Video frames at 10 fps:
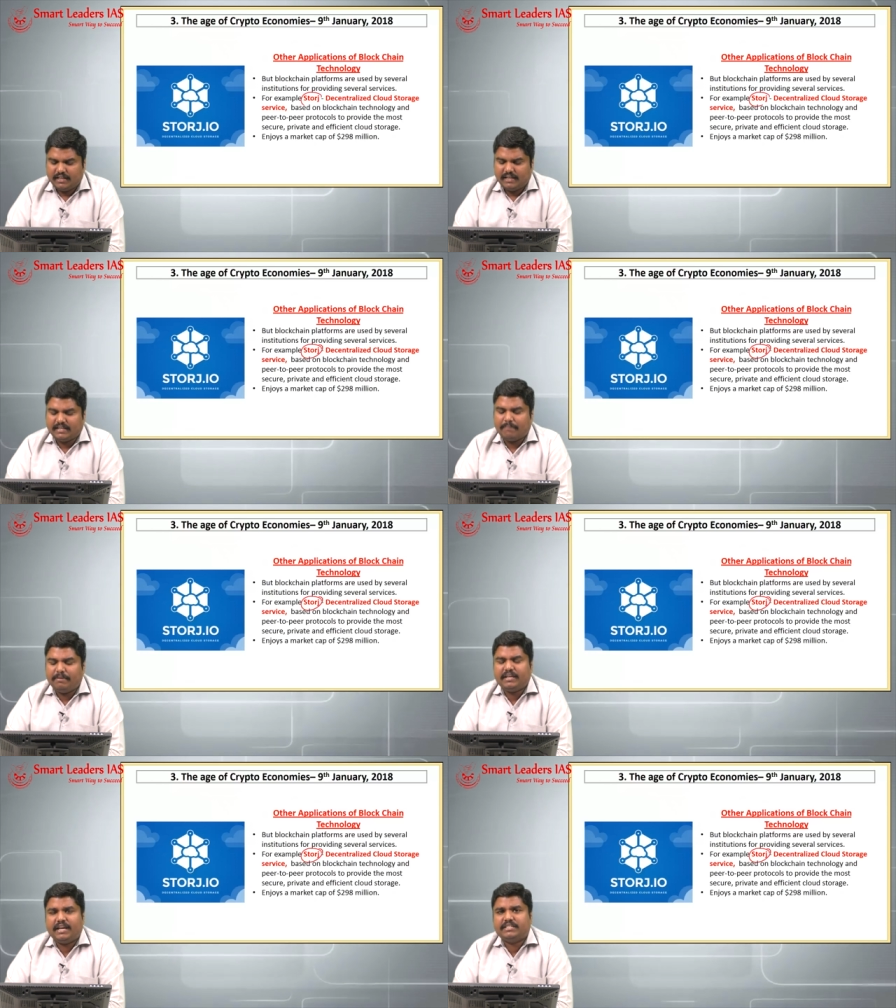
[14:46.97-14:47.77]
It's
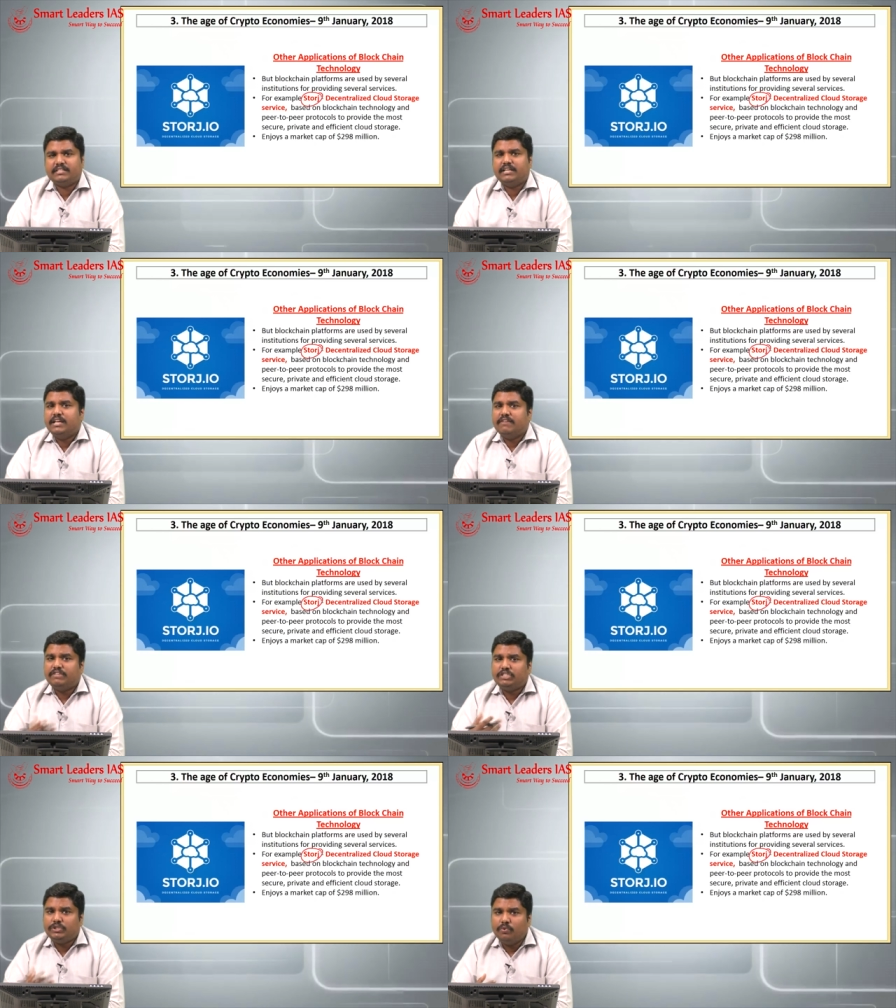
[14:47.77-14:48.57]
application
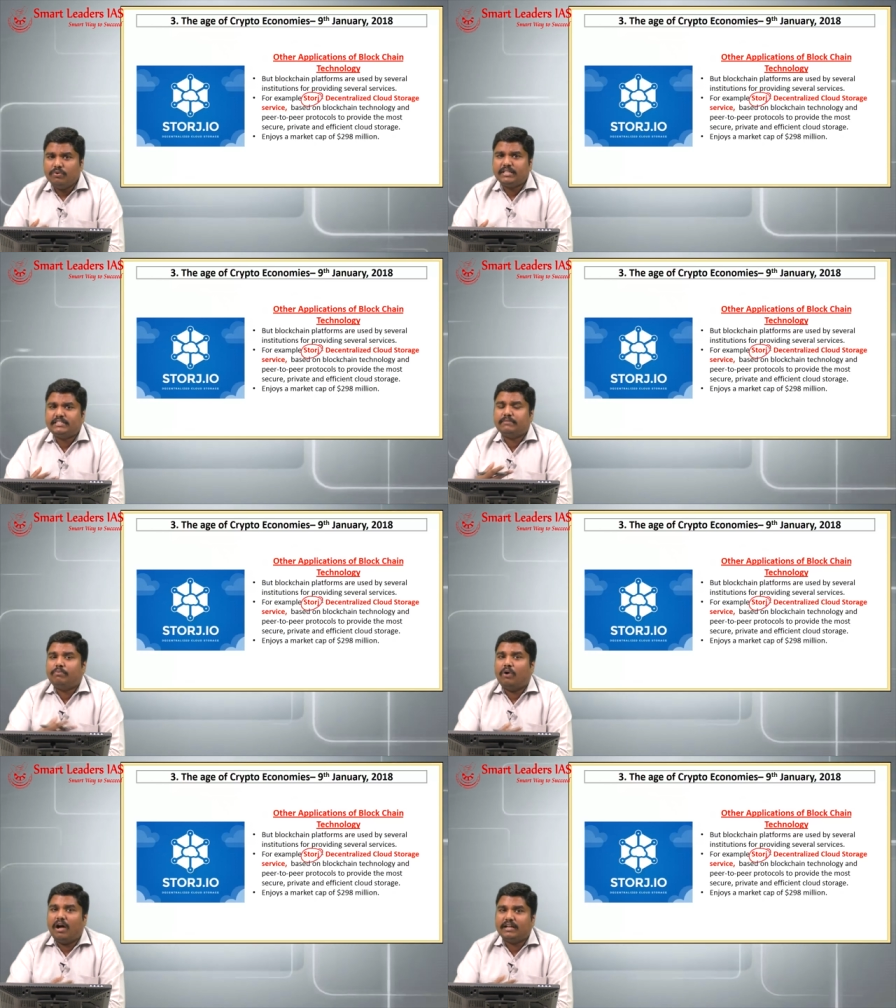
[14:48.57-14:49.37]
which uses
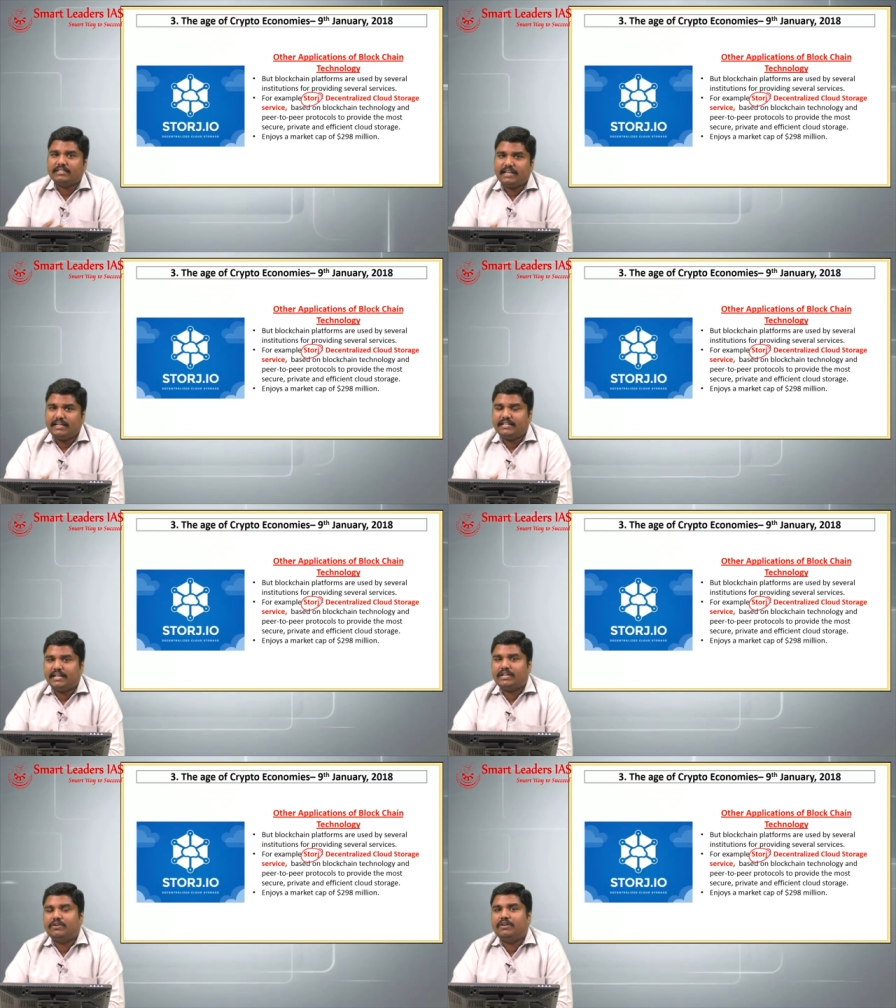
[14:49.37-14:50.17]
blockchain
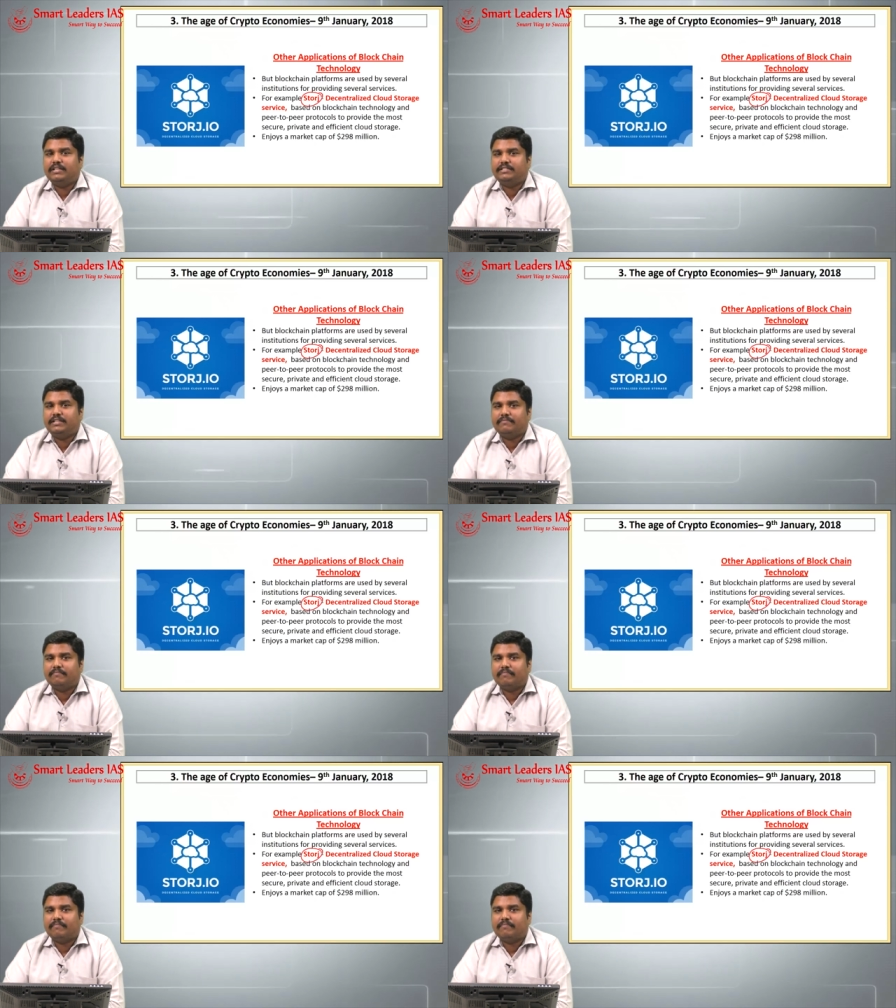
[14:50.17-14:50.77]
technology